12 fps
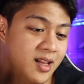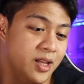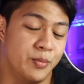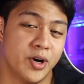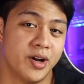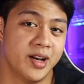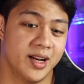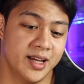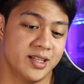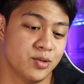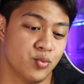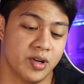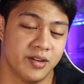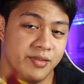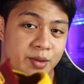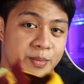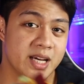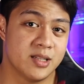LeBron is one of
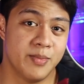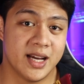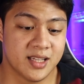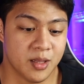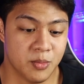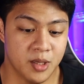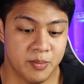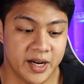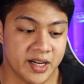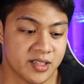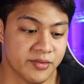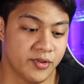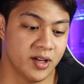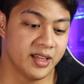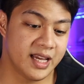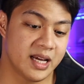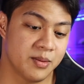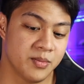the best basketball players of all
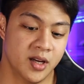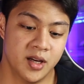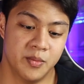time,